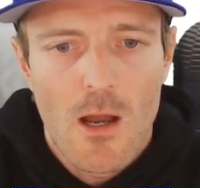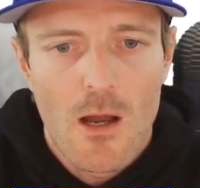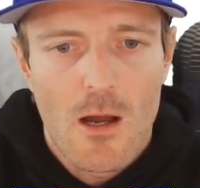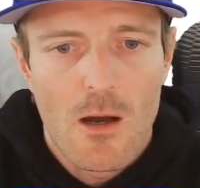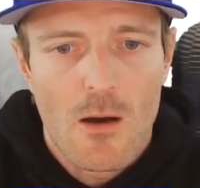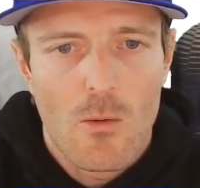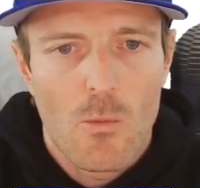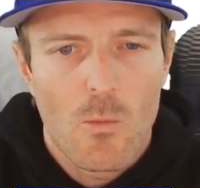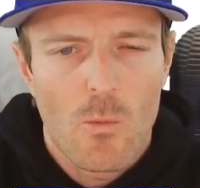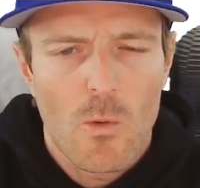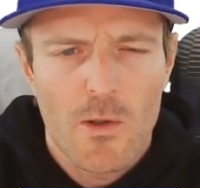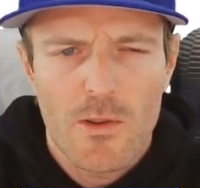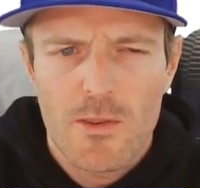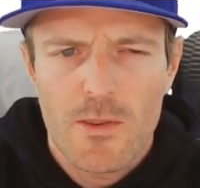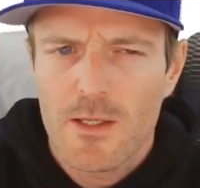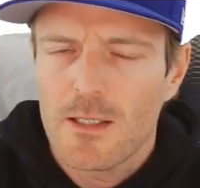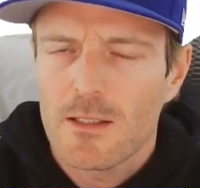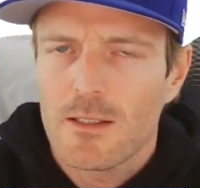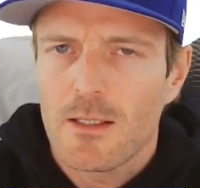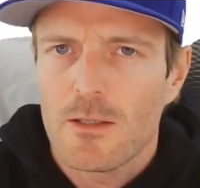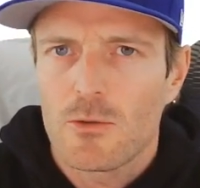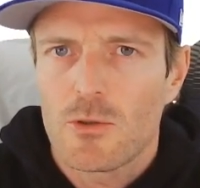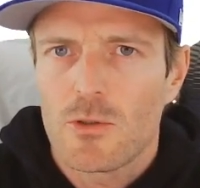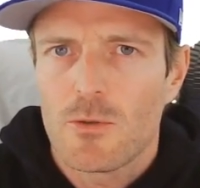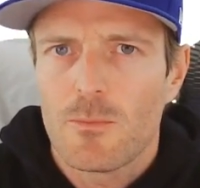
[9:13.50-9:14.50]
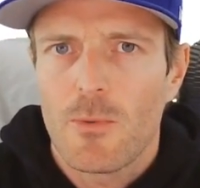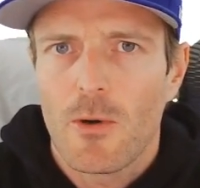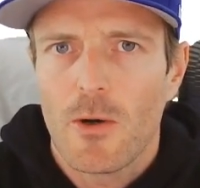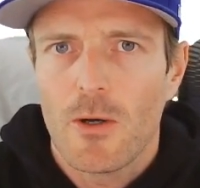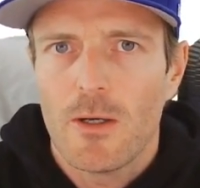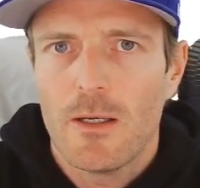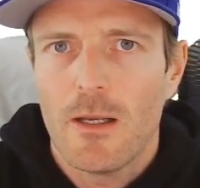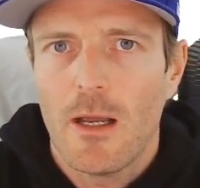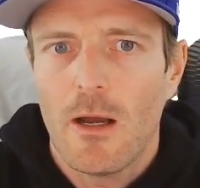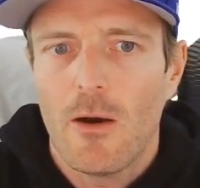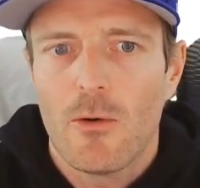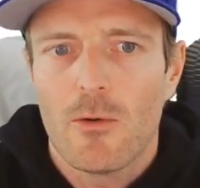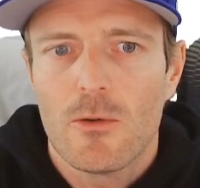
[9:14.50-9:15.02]
One thing to point
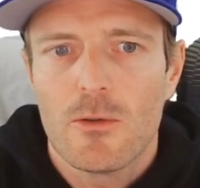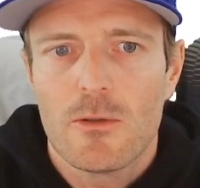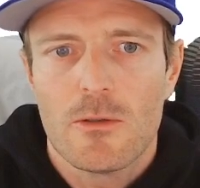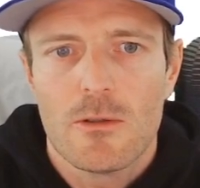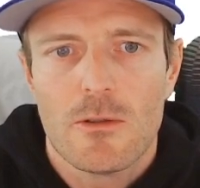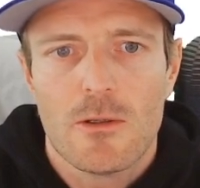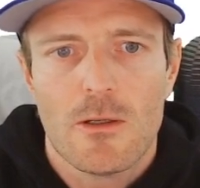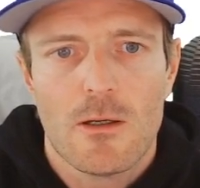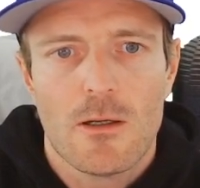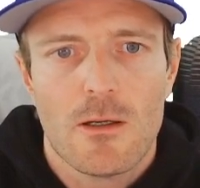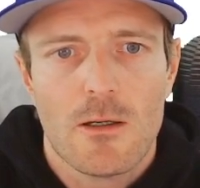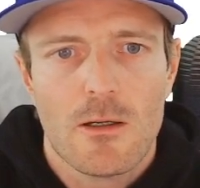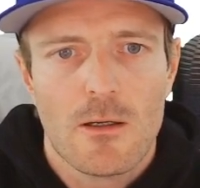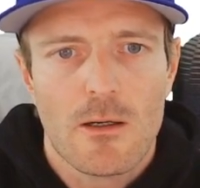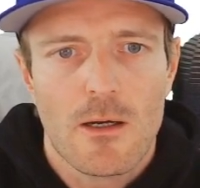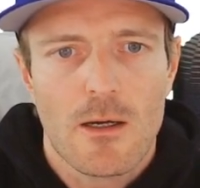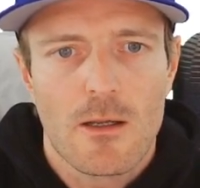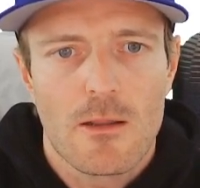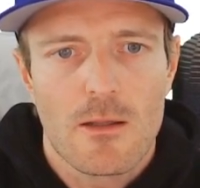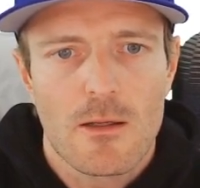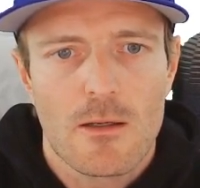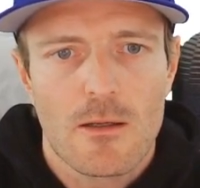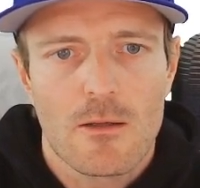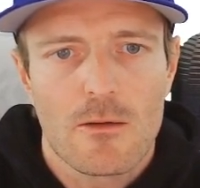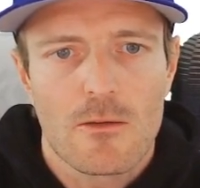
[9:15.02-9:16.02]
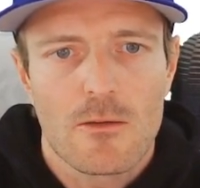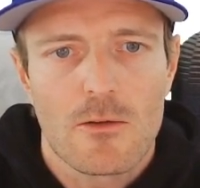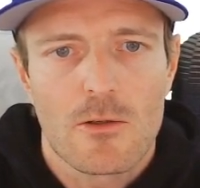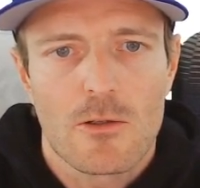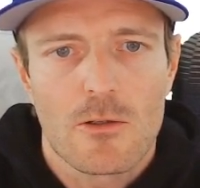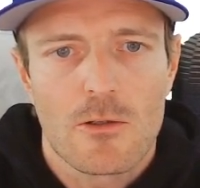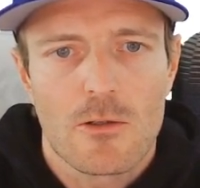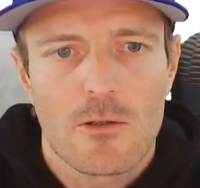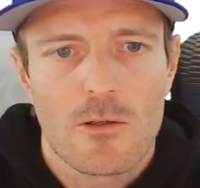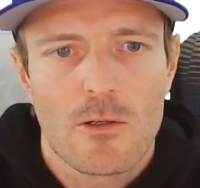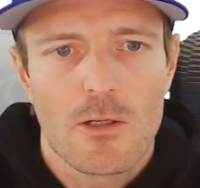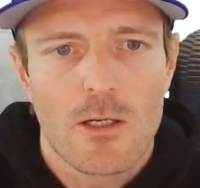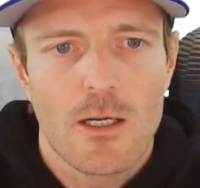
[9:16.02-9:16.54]
out, I think it's a
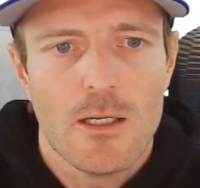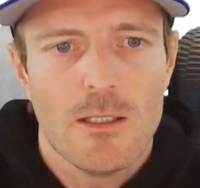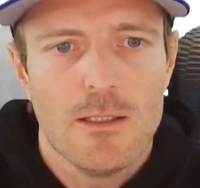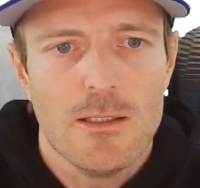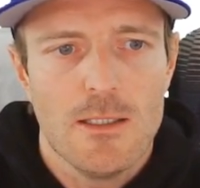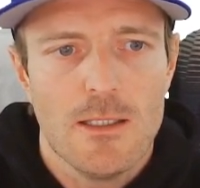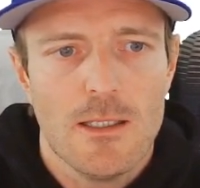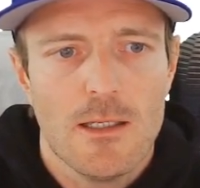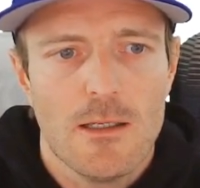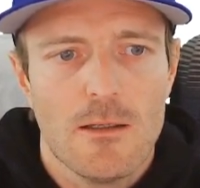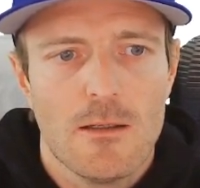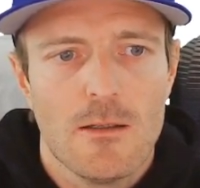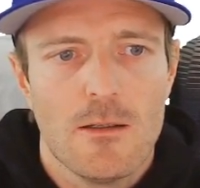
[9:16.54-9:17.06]
good idea,